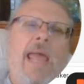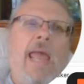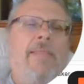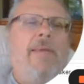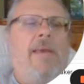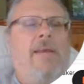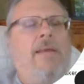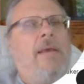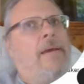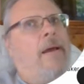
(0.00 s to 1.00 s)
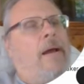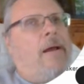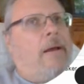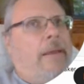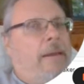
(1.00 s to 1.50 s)
And then
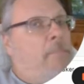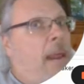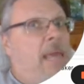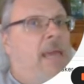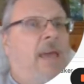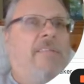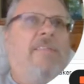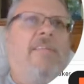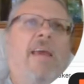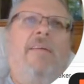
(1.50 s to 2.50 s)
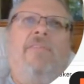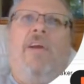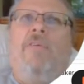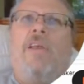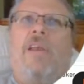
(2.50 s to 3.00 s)
in many cases, they have
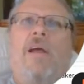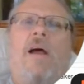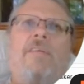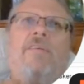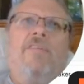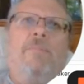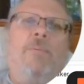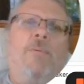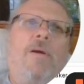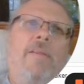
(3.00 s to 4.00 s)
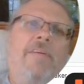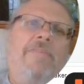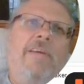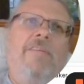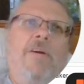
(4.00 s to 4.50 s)
chosen not to support the
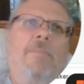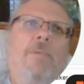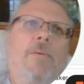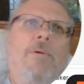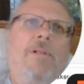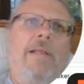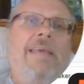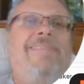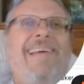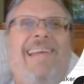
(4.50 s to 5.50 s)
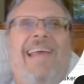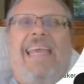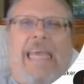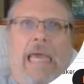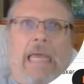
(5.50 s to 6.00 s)
feature on mobile even
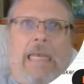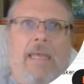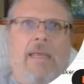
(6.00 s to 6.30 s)
yet,